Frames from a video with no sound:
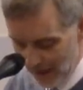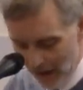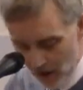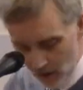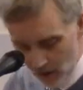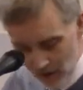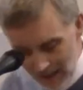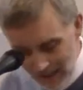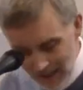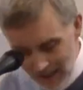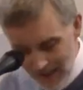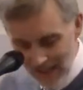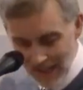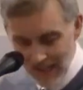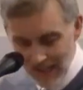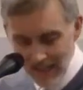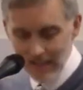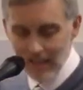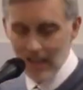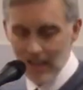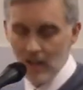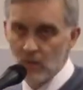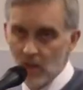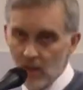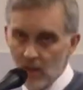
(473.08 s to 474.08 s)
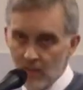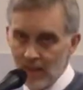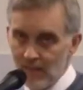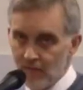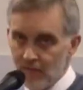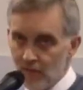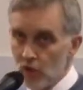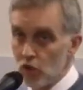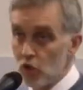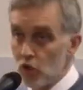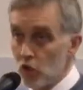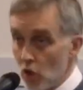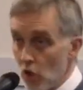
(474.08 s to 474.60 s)
How easy it would have
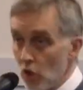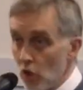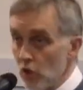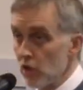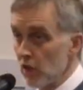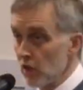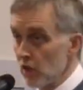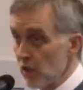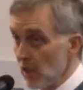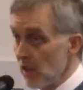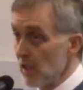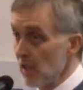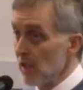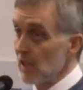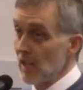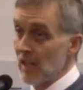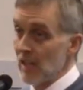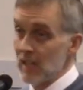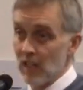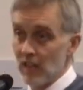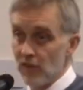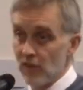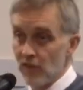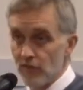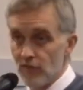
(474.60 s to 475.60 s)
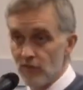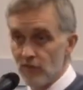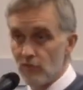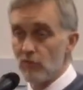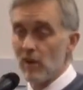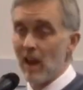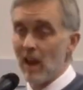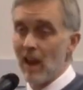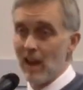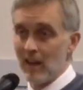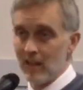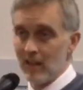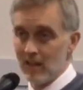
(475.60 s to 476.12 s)
been for John to see this as a
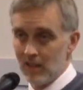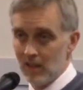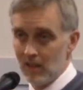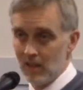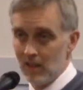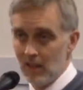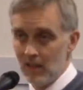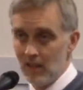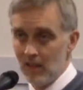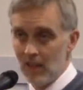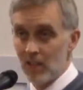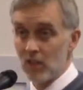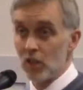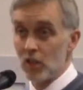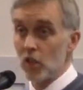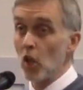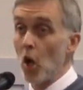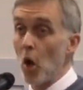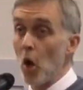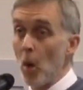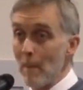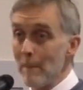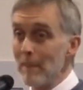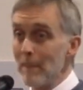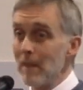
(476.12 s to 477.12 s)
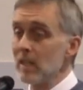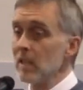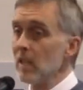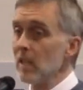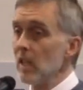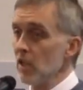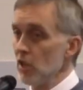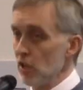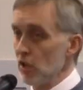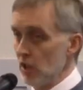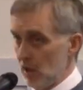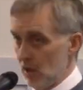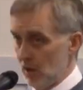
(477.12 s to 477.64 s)
threat, as
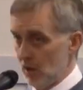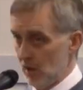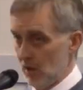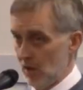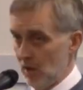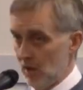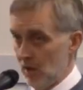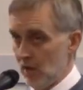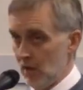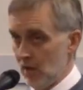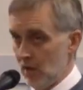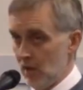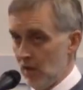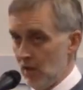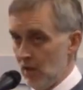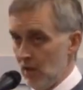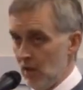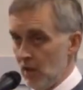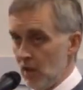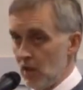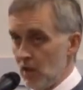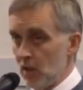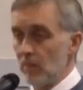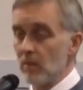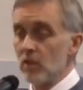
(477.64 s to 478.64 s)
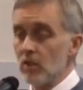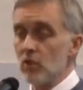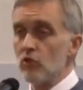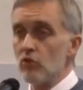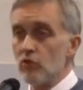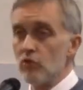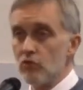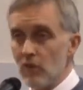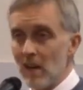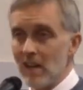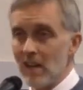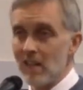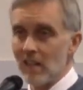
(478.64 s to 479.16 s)
competition, someone
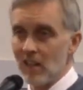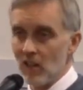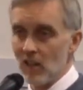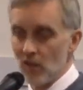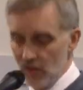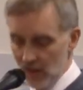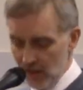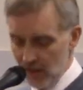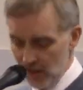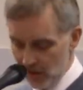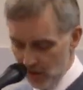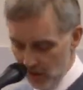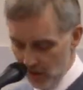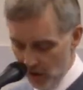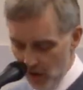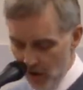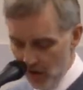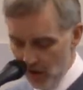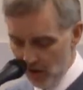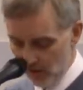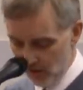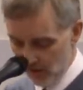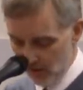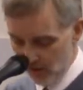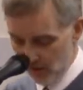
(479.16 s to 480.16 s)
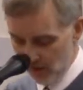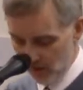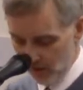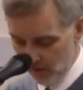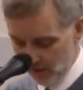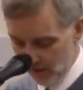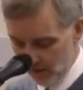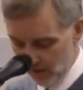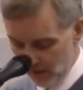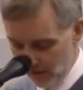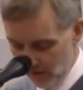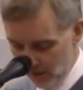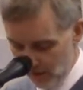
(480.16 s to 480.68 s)
treading on his
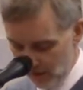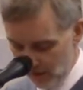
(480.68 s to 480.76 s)
toes,